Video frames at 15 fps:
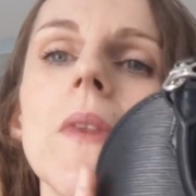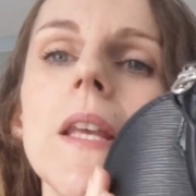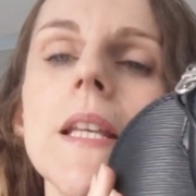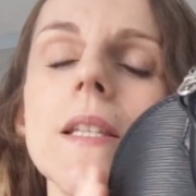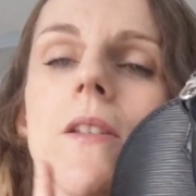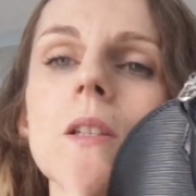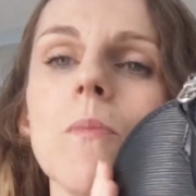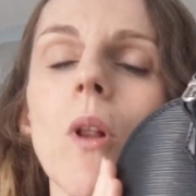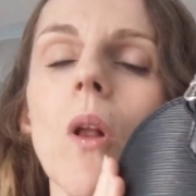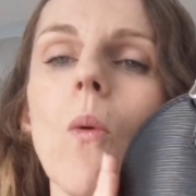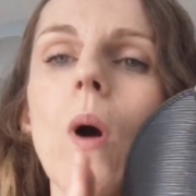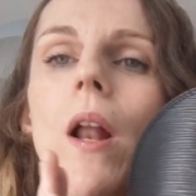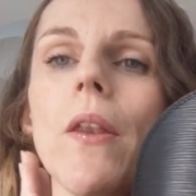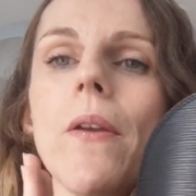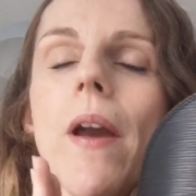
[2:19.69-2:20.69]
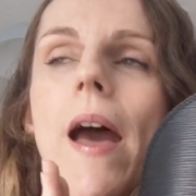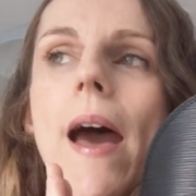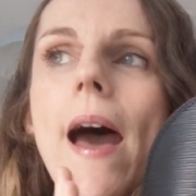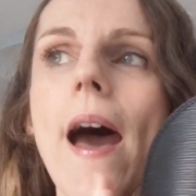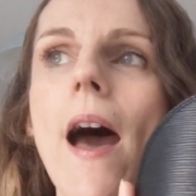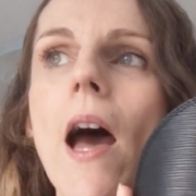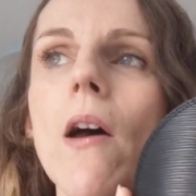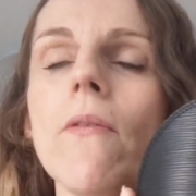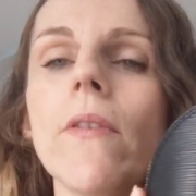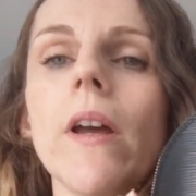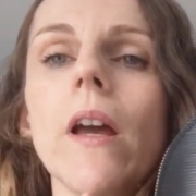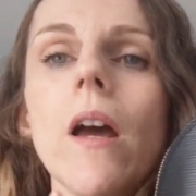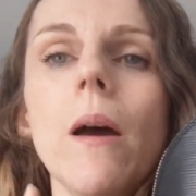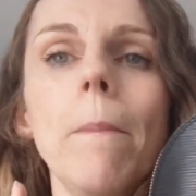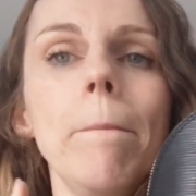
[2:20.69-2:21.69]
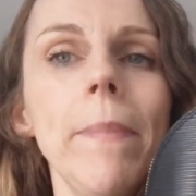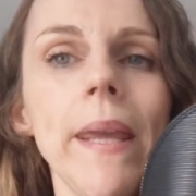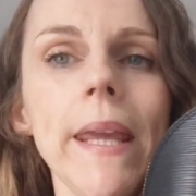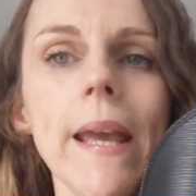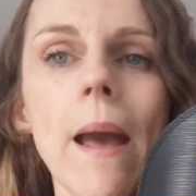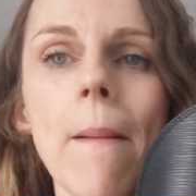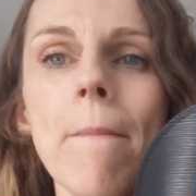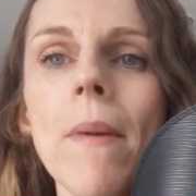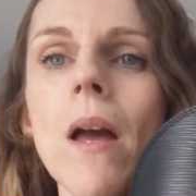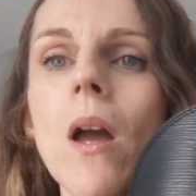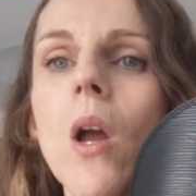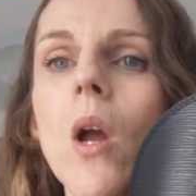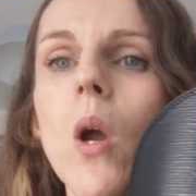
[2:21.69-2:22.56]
is the smaller one. You have a PM,